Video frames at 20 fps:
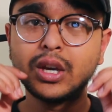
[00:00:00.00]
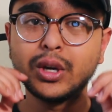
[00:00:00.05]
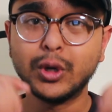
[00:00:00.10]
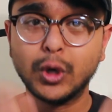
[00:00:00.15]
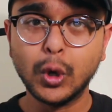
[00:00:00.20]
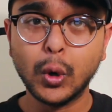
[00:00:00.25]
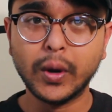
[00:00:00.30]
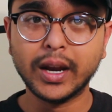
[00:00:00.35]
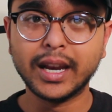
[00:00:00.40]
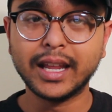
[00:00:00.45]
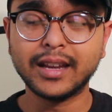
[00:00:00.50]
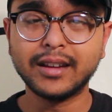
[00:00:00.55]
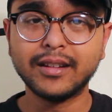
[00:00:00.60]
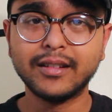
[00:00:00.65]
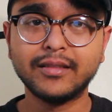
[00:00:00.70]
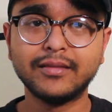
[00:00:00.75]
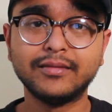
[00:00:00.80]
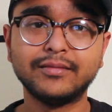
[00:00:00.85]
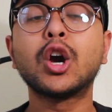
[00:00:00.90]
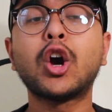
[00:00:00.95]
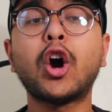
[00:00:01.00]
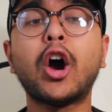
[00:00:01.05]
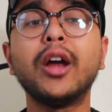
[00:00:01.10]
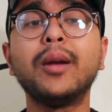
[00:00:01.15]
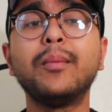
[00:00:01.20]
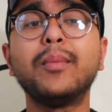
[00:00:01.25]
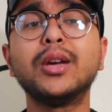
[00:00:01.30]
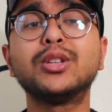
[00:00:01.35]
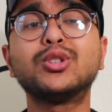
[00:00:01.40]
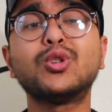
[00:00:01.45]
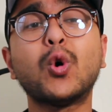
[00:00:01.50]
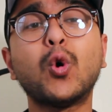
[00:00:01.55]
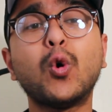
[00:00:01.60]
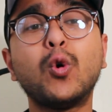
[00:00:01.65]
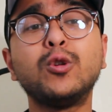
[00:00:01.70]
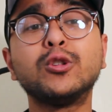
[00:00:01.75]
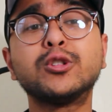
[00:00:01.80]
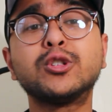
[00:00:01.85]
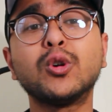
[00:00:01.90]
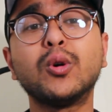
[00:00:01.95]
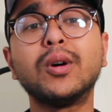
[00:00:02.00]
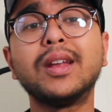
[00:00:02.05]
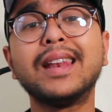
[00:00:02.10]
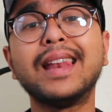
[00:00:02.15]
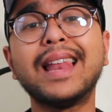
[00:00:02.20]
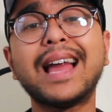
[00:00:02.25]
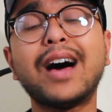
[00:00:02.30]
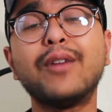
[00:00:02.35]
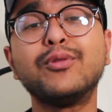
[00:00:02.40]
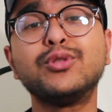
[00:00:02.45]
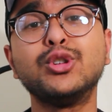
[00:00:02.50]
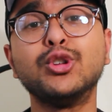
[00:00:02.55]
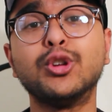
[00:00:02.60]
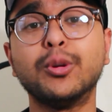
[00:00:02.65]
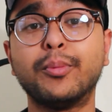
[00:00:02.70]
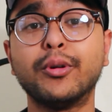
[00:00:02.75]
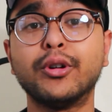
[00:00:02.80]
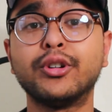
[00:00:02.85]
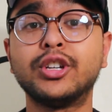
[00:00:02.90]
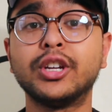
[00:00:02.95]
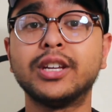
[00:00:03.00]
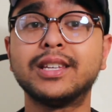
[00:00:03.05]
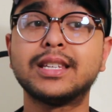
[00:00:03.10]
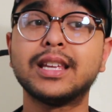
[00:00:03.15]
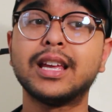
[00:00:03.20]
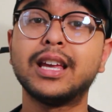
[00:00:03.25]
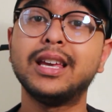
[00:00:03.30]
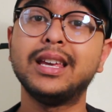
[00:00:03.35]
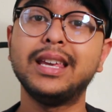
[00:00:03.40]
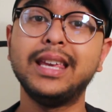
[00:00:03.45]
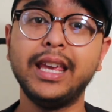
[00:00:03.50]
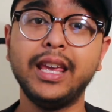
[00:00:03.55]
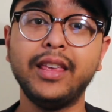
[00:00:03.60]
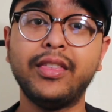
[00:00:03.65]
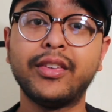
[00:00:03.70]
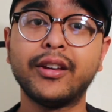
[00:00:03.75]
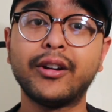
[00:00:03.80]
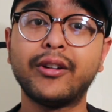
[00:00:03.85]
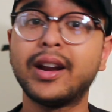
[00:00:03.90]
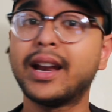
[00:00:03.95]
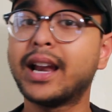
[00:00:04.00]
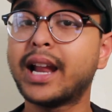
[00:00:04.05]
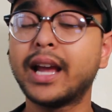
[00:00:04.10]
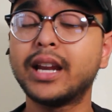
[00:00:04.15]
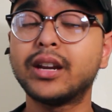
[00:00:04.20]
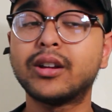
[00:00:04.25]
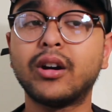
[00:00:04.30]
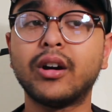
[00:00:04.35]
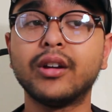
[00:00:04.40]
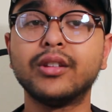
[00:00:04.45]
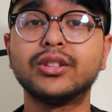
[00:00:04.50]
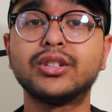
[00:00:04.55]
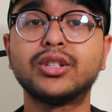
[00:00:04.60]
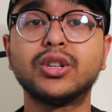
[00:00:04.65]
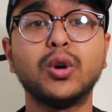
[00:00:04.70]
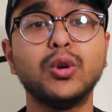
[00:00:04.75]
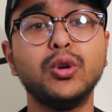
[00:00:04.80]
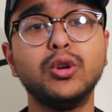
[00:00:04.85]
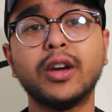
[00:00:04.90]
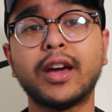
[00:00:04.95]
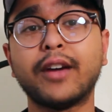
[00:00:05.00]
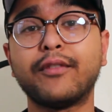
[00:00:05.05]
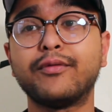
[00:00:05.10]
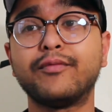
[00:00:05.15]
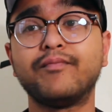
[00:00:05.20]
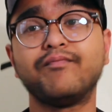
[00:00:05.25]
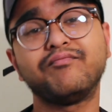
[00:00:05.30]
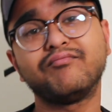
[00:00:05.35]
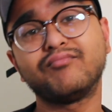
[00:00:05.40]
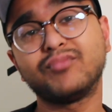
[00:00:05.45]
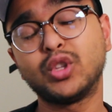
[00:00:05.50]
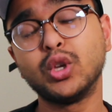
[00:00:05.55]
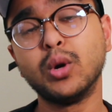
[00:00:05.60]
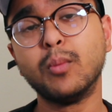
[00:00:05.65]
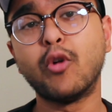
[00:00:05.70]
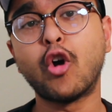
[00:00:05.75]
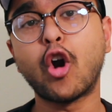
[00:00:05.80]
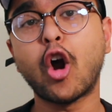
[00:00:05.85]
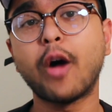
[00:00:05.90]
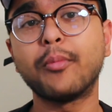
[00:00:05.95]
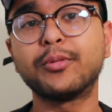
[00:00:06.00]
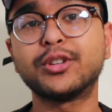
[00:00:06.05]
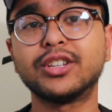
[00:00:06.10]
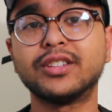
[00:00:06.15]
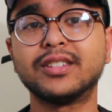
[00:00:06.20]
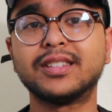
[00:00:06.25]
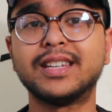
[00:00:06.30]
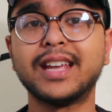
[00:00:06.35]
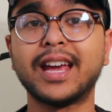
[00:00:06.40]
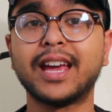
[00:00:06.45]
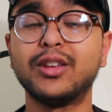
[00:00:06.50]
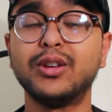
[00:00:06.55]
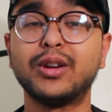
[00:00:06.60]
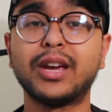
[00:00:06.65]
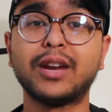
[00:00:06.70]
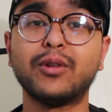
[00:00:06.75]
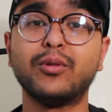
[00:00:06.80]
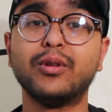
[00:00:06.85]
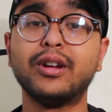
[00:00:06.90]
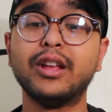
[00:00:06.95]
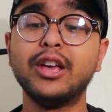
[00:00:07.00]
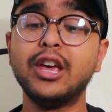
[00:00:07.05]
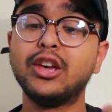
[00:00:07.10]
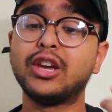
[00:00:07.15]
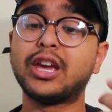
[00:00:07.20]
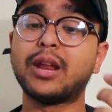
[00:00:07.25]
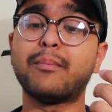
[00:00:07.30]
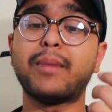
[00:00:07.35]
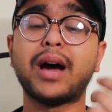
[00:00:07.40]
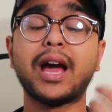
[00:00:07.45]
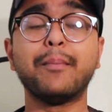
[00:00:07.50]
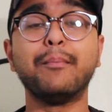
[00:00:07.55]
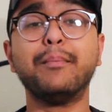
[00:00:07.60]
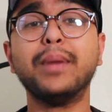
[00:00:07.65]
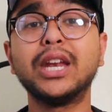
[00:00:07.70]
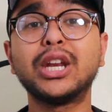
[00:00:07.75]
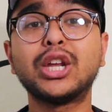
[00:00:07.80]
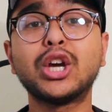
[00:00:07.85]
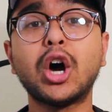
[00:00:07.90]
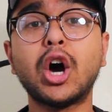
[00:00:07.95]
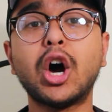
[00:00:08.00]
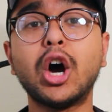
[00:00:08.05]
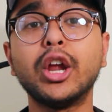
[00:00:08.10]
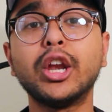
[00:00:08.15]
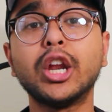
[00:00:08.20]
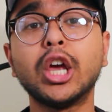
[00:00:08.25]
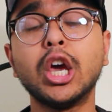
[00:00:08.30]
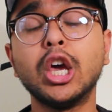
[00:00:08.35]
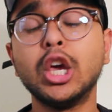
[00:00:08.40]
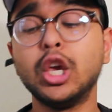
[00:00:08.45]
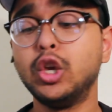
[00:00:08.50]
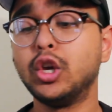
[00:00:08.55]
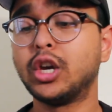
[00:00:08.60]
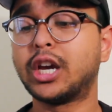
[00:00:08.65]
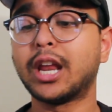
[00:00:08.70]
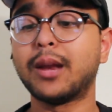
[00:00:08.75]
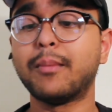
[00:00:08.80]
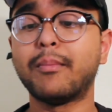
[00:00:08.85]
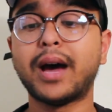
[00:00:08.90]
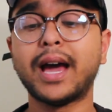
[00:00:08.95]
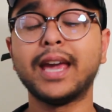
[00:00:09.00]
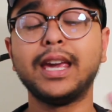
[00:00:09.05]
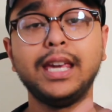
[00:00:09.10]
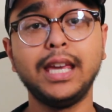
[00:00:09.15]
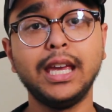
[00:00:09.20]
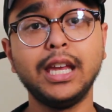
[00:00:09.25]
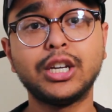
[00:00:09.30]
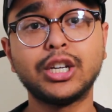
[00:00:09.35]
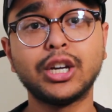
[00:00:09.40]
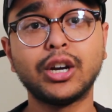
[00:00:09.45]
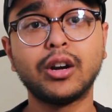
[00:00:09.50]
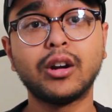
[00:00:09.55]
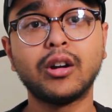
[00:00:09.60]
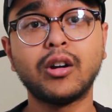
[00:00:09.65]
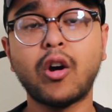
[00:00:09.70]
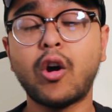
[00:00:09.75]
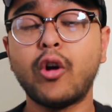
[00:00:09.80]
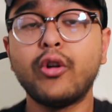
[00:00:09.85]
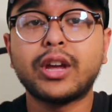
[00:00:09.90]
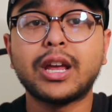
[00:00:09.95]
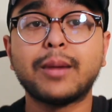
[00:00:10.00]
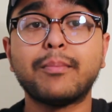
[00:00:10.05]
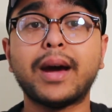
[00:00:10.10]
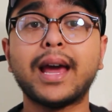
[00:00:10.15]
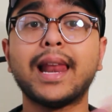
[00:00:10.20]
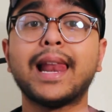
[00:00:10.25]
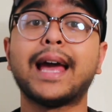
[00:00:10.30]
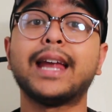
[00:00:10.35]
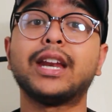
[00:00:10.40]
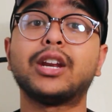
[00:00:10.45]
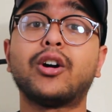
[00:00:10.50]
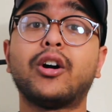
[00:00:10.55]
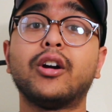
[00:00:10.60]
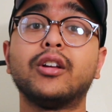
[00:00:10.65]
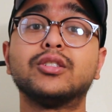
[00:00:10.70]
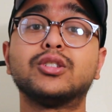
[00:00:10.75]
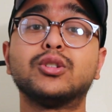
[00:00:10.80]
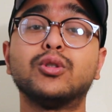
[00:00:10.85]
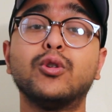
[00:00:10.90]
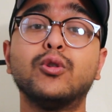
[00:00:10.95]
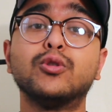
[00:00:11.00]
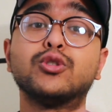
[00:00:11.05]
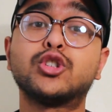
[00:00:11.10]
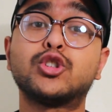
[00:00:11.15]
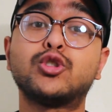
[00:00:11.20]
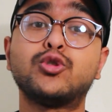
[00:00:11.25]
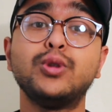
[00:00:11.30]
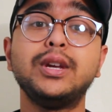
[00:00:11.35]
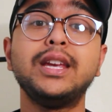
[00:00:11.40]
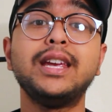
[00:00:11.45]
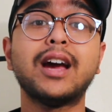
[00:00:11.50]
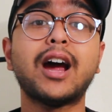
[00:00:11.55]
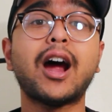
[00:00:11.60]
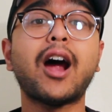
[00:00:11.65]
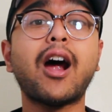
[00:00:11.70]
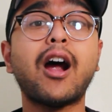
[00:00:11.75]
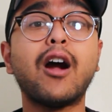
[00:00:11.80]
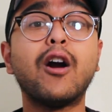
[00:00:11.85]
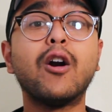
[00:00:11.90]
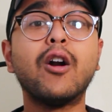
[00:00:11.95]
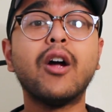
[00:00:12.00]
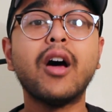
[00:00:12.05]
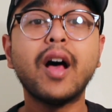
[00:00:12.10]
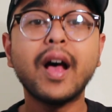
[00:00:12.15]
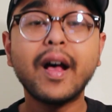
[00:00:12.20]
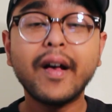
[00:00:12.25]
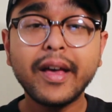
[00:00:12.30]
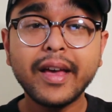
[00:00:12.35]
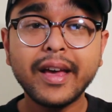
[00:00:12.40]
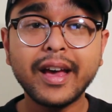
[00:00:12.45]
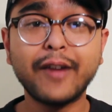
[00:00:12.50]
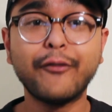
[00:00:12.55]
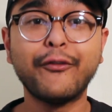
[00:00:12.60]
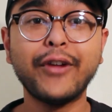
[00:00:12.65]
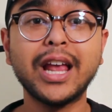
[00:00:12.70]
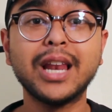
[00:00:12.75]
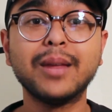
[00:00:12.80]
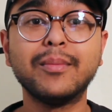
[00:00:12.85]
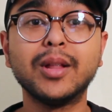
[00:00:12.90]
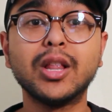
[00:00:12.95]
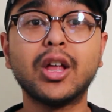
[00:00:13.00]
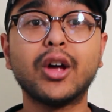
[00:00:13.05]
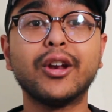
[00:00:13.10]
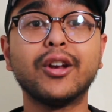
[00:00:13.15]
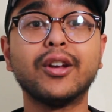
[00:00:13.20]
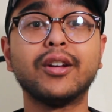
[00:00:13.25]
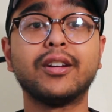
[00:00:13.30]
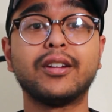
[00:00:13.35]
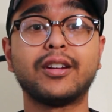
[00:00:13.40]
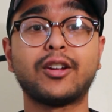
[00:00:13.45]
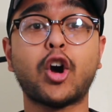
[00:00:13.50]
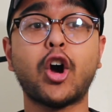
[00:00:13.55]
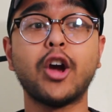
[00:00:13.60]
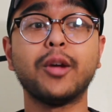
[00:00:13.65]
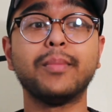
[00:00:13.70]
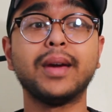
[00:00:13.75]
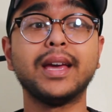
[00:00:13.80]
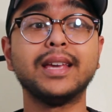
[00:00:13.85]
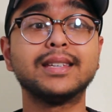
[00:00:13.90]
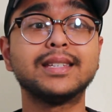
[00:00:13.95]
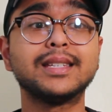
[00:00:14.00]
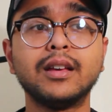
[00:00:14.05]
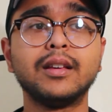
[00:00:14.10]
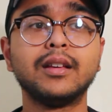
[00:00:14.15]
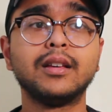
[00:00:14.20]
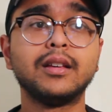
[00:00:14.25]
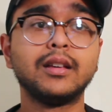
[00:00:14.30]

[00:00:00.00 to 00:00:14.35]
Google it. Coinbase also allows you to purchase Ether and Litecoin, so you have 2 more options there. You can buy Bitcoin, you can buy Ether, or you can buy Litecoin. So those 3 are available on Coinbase.